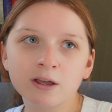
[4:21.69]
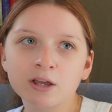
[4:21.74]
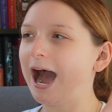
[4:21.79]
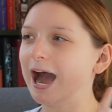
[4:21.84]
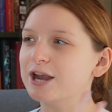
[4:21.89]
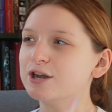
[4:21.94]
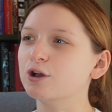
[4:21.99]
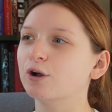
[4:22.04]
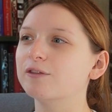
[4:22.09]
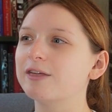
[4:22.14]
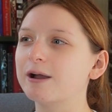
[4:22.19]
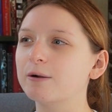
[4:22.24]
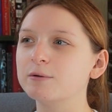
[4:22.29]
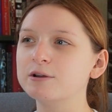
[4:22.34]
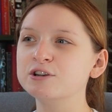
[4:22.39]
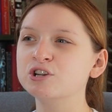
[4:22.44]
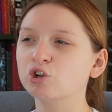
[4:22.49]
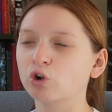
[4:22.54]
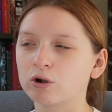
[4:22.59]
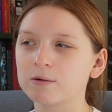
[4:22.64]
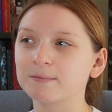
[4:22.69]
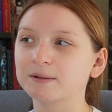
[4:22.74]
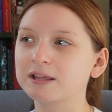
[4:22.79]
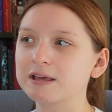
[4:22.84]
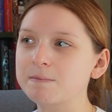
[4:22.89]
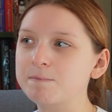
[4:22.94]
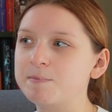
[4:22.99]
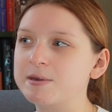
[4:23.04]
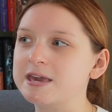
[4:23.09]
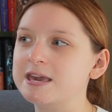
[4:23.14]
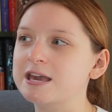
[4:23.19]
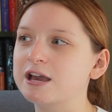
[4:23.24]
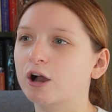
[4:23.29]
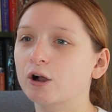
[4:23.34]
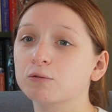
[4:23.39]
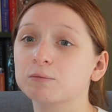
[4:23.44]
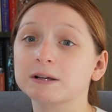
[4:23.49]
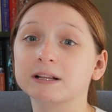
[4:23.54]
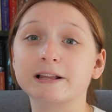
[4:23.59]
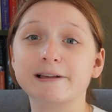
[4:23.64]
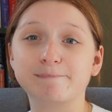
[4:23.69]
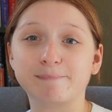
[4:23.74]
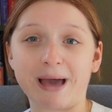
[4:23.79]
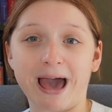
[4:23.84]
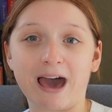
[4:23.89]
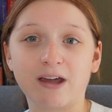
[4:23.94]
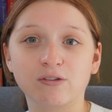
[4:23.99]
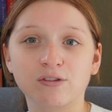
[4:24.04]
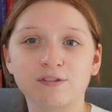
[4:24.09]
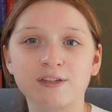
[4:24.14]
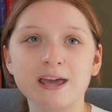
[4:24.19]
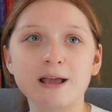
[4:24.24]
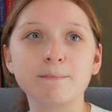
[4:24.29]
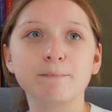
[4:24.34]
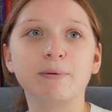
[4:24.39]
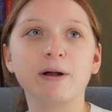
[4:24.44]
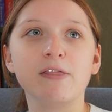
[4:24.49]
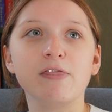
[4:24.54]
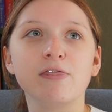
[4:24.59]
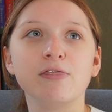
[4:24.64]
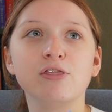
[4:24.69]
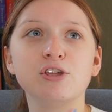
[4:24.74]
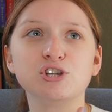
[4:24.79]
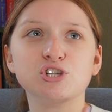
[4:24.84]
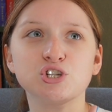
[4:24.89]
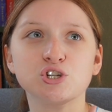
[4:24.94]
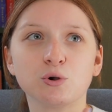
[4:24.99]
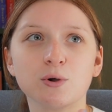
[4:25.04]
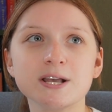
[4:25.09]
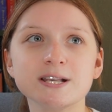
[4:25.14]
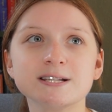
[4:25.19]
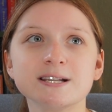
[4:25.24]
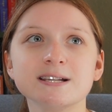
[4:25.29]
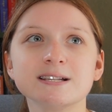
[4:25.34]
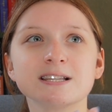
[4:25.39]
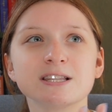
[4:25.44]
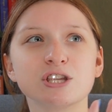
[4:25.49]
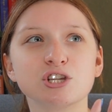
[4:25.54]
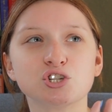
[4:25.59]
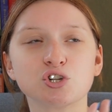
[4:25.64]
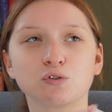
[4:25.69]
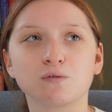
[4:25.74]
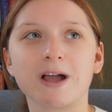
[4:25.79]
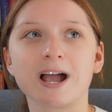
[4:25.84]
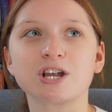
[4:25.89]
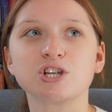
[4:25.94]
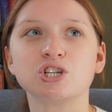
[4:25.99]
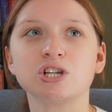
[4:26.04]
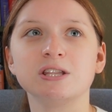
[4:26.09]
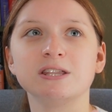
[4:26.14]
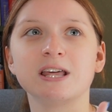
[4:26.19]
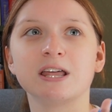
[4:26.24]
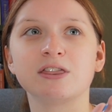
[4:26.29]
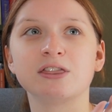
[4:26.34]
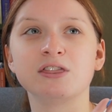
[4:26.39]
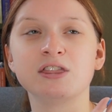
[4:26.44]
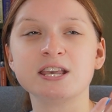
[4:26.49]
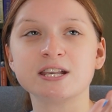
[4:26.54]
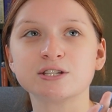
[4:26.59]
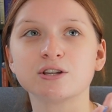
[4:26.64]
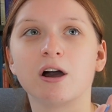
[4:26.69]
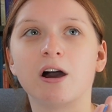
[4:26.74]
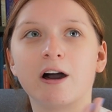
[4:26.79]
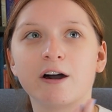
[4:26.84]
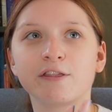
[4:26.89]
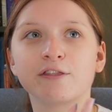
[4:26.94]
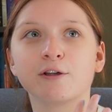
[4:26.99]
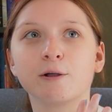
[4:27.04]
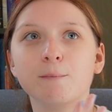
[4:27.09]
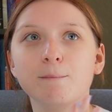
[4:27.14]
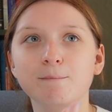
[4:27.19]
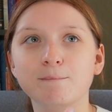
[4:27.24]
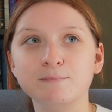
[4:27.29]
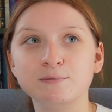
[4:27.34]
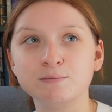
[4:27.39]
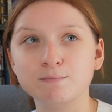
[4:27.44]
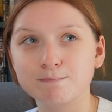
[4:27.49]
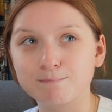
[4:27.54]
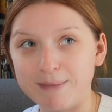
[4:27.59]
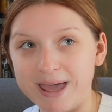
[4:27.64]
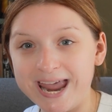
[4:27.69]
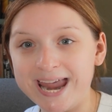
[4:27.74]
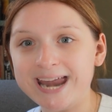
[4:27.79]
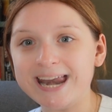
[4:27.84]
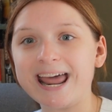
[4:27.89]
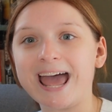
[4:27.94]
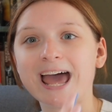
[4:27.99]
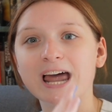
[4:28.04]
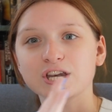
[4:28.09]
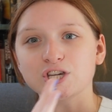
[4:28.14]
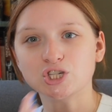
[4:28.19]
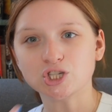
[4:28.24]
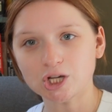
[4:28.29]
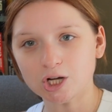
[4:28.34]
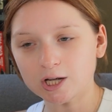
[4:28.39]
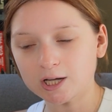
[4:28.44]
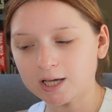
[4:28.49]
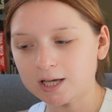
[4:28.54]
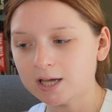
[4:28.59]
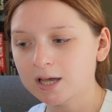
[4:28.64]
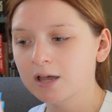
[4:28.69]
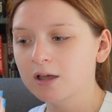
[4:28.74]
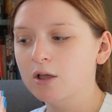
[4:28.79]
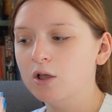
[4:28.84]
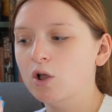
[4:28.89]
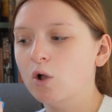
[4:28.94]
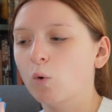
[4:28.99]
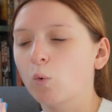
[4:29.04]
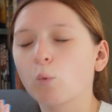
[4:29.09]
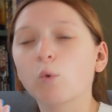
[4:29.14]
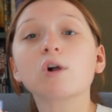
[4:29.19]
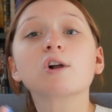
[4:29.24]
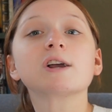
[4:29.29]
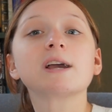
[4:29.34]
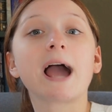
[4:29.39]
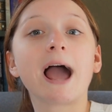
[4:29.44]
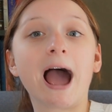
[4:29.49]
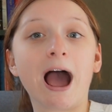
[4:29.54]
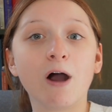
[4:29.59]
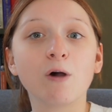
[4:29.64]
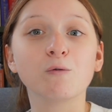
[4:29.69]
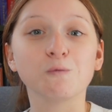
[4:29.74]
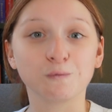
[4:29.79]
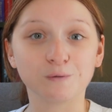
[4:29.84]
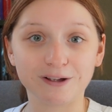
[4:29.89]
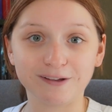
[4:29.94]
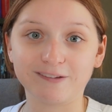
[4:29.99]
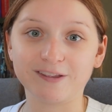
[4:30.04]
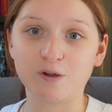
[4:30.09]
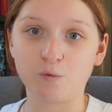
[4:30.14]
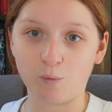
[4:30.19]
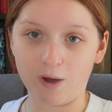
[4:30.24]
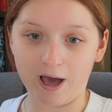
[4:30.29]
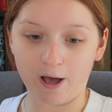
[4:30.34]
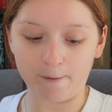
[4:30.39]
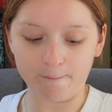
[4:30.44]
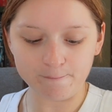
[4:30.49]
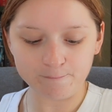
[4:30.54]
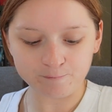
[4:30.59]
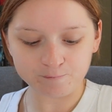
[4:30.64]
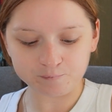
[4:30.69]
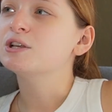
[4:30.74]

I know that would normally be a really bad thing, but the choices and the direction that this author made and took work out really well.